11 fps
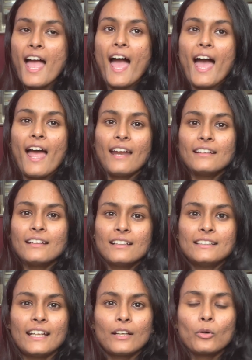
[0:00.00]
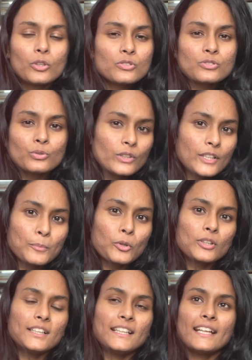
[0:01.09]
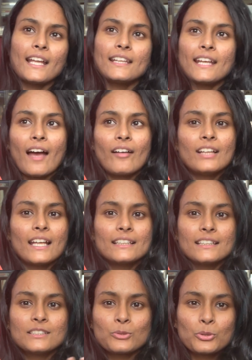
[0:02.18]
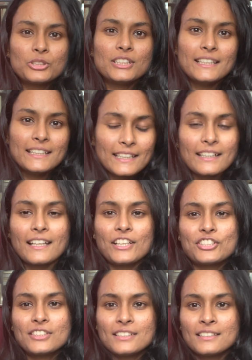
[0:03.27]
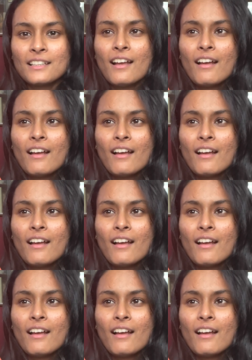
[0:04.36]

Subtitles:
and they go to school remotely, and they have like these social integration